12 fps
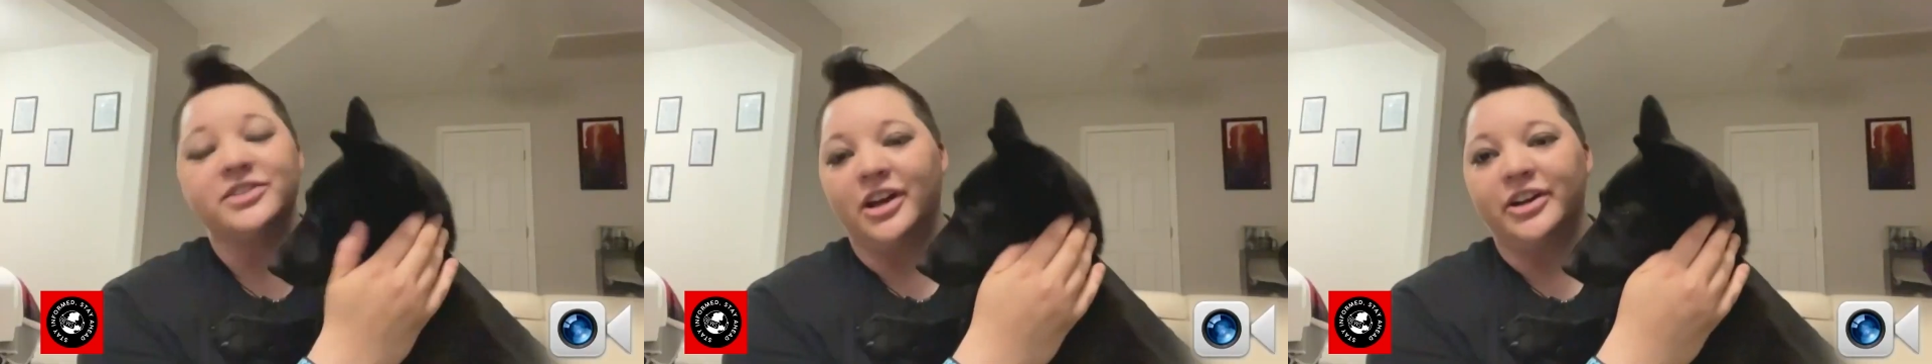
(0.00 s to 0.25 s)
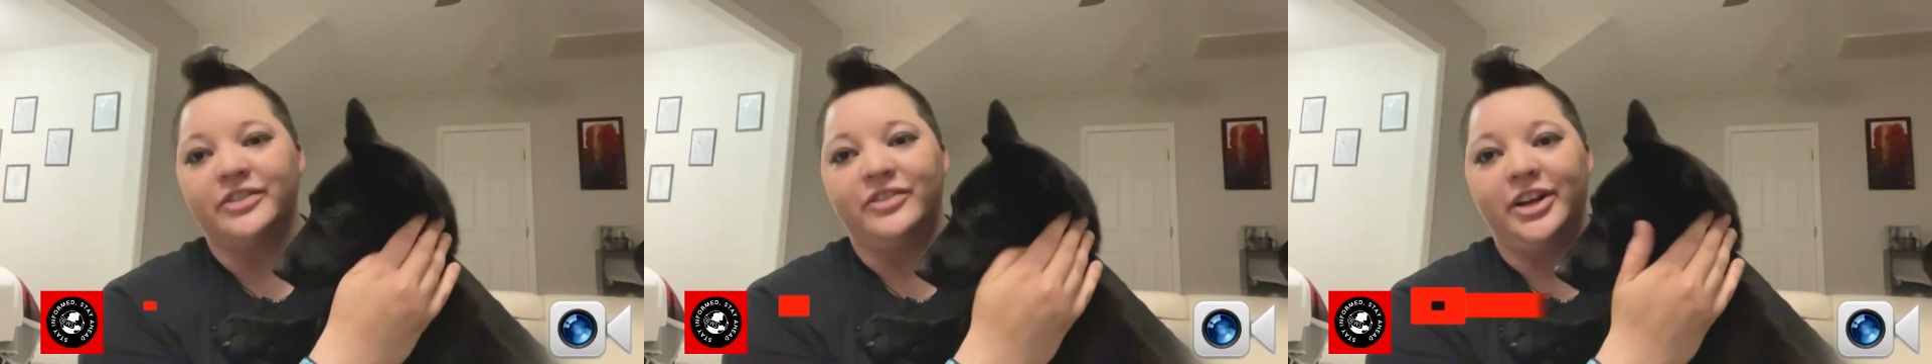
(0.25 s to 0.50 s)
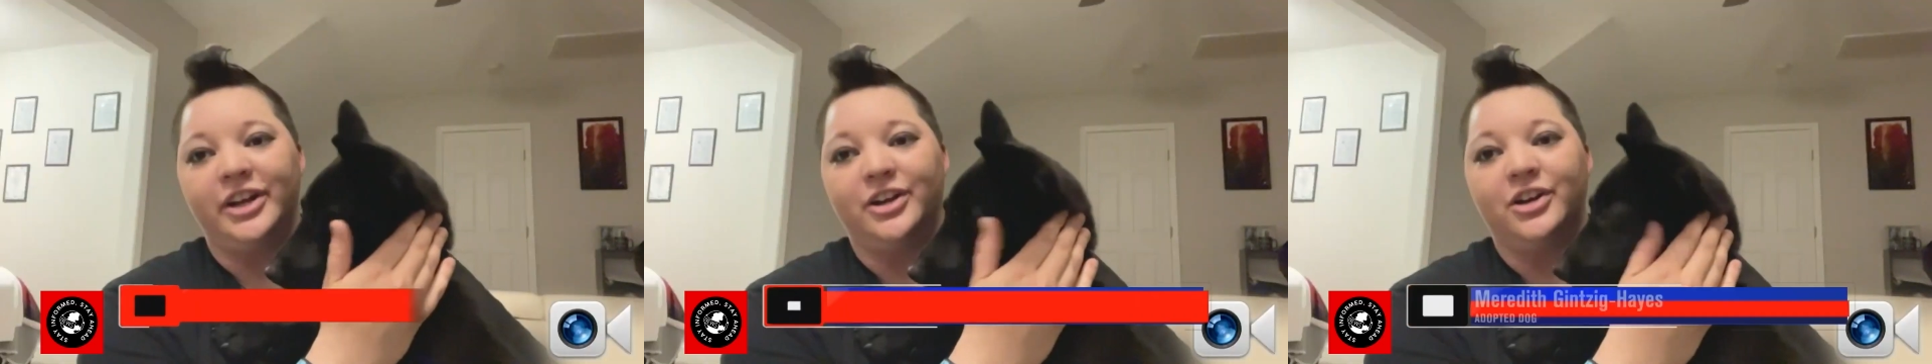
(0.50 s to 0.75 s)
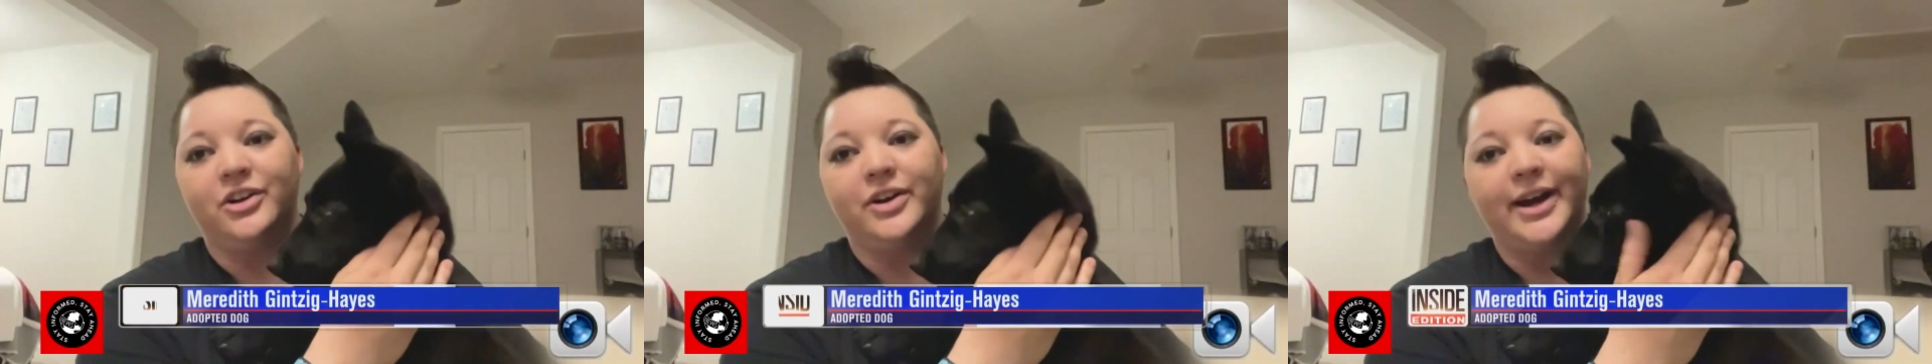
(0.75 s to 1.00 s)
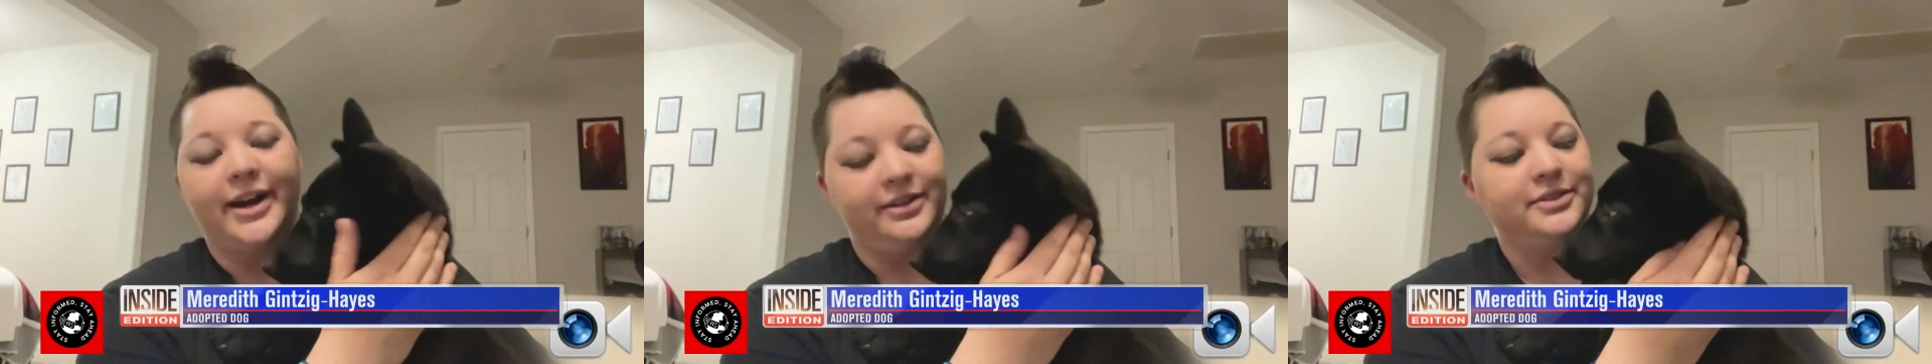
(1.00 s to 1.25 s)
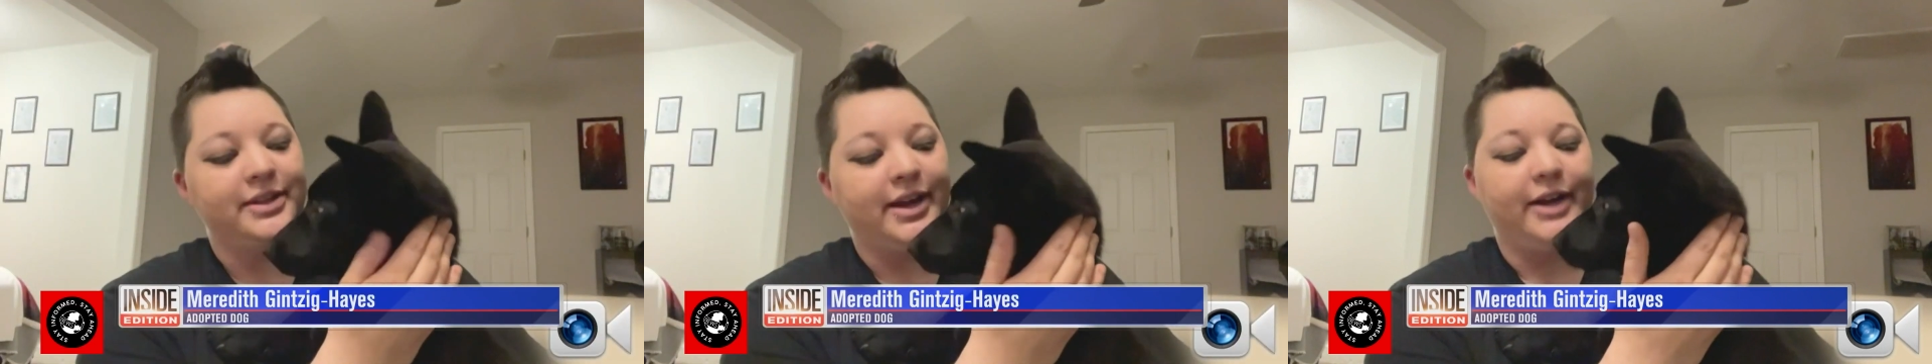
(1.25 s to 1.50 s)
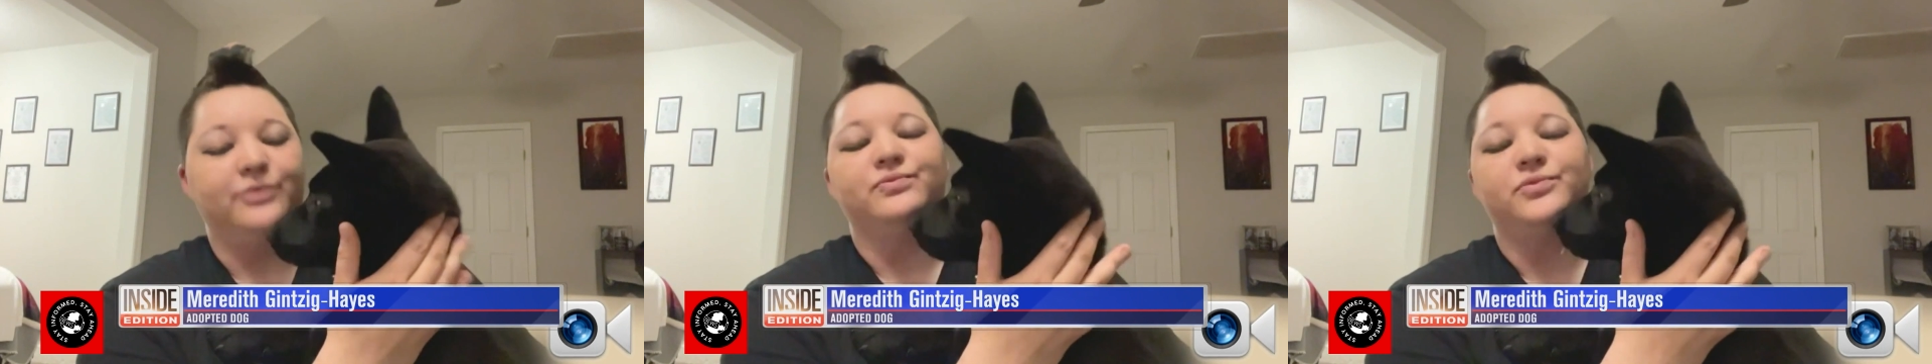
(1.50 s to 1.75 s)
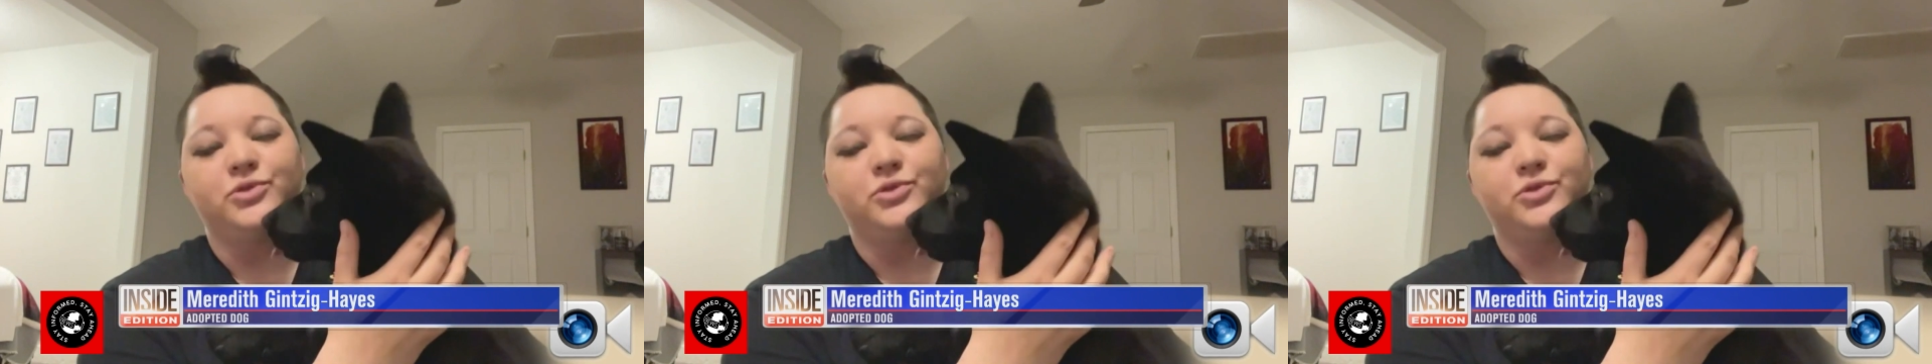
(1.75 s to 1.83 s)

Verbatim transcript: come what may. Today,